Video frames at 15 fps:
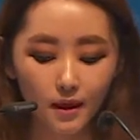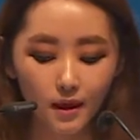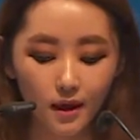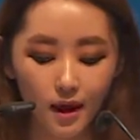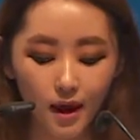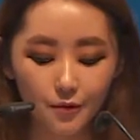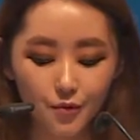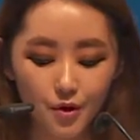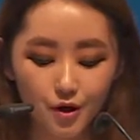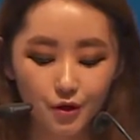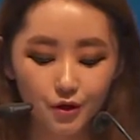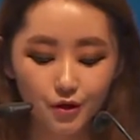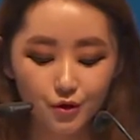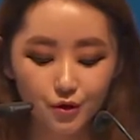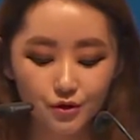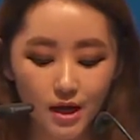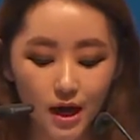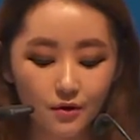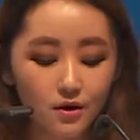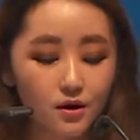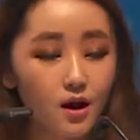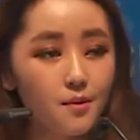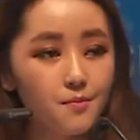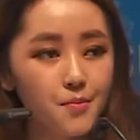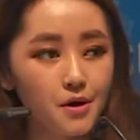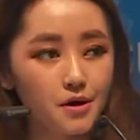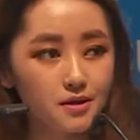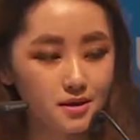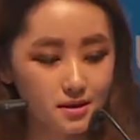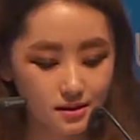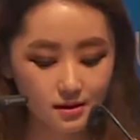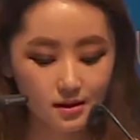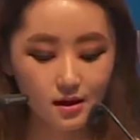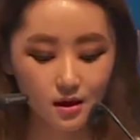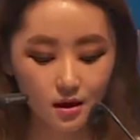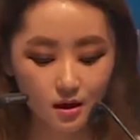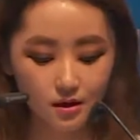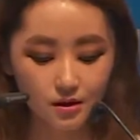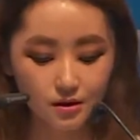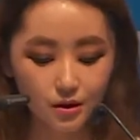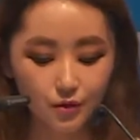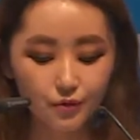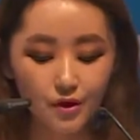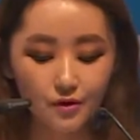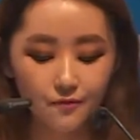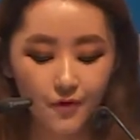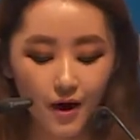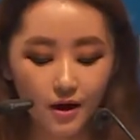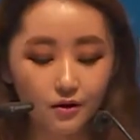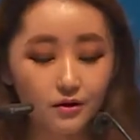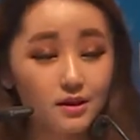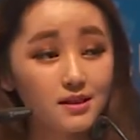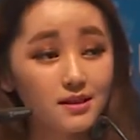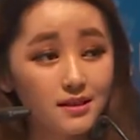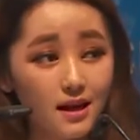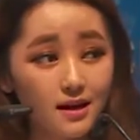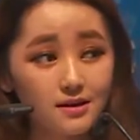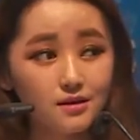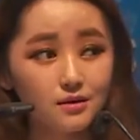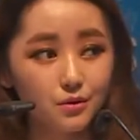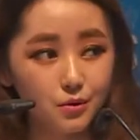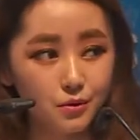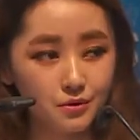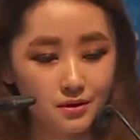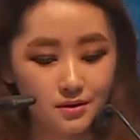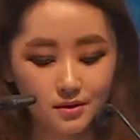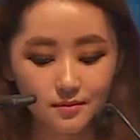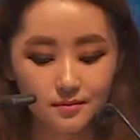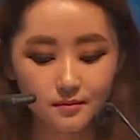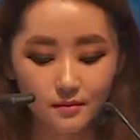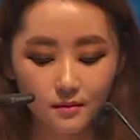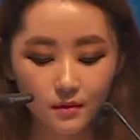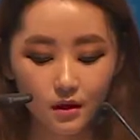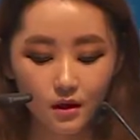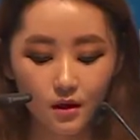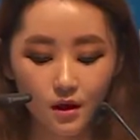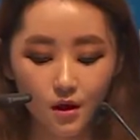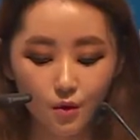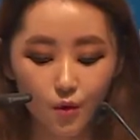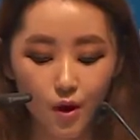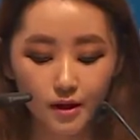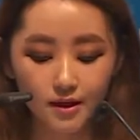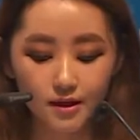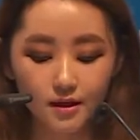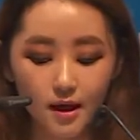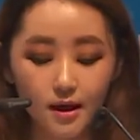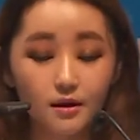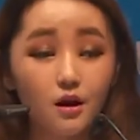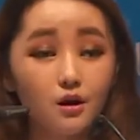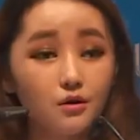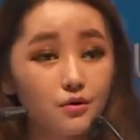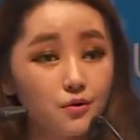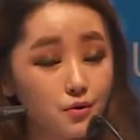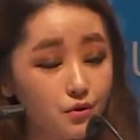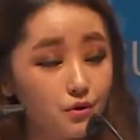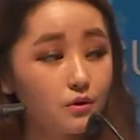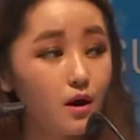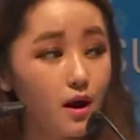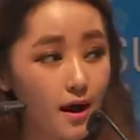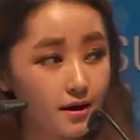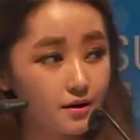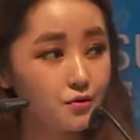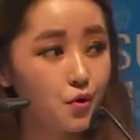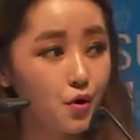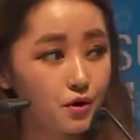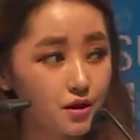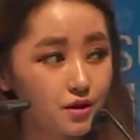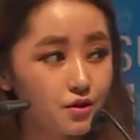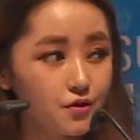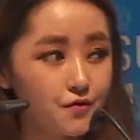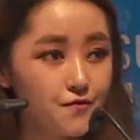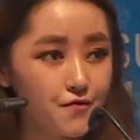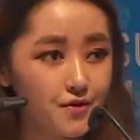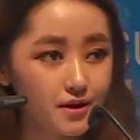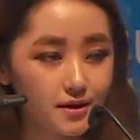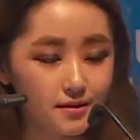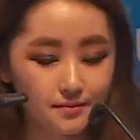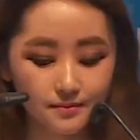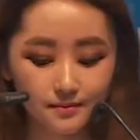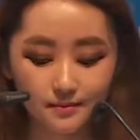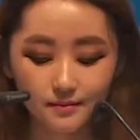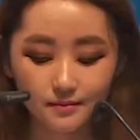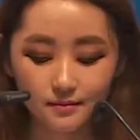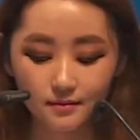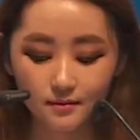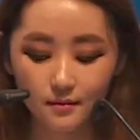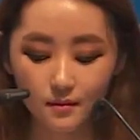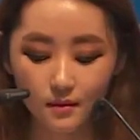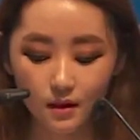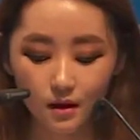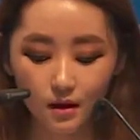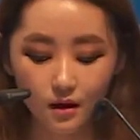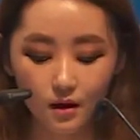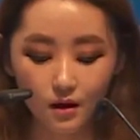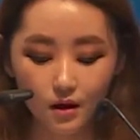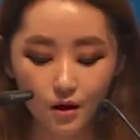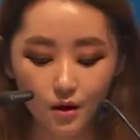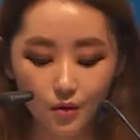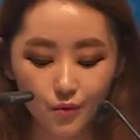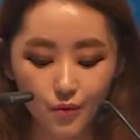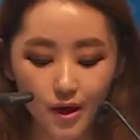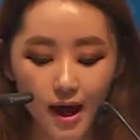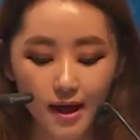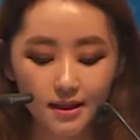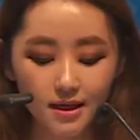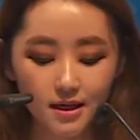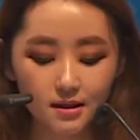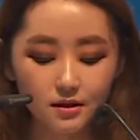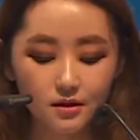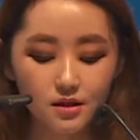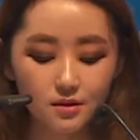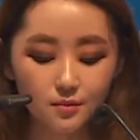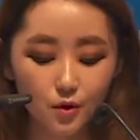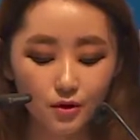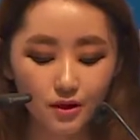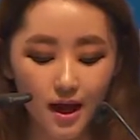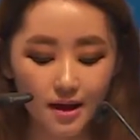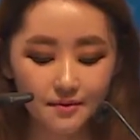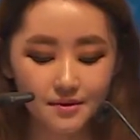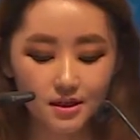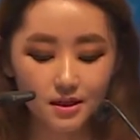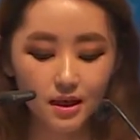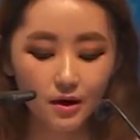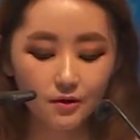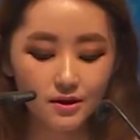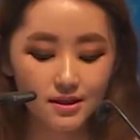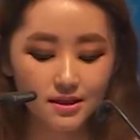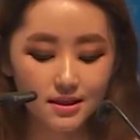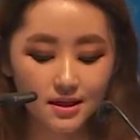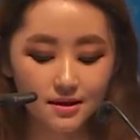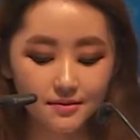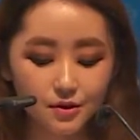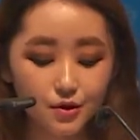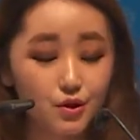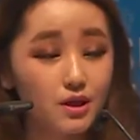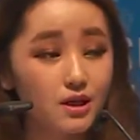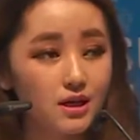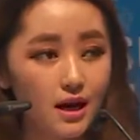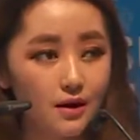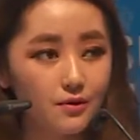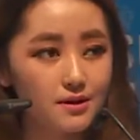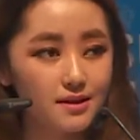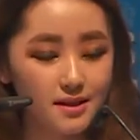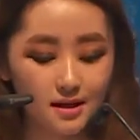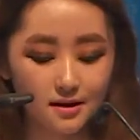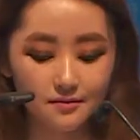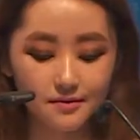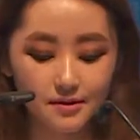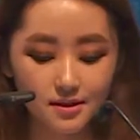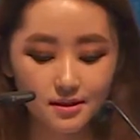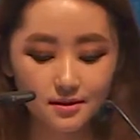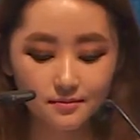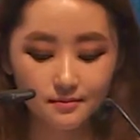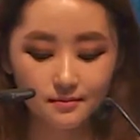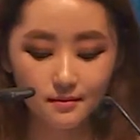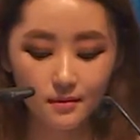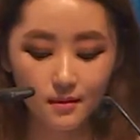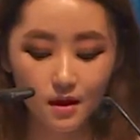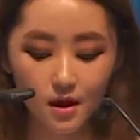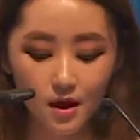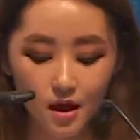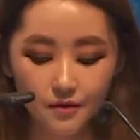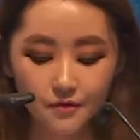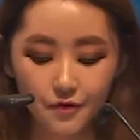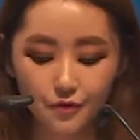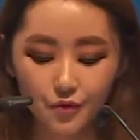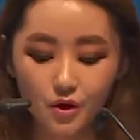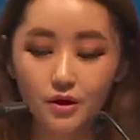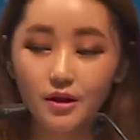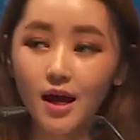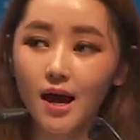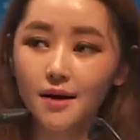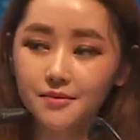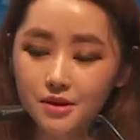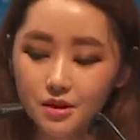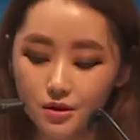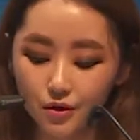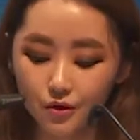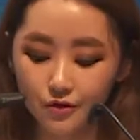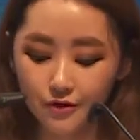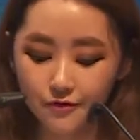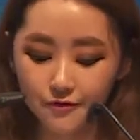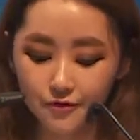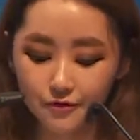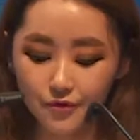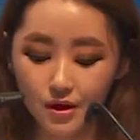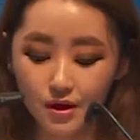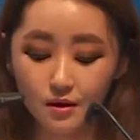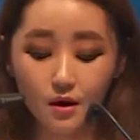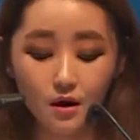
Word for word: and we couldn't use our compass, so we followed the stars north, walking and, uh, and crawling to freedom. We had hidden small knives in our sleeves to kill ourselves if we are captured or if we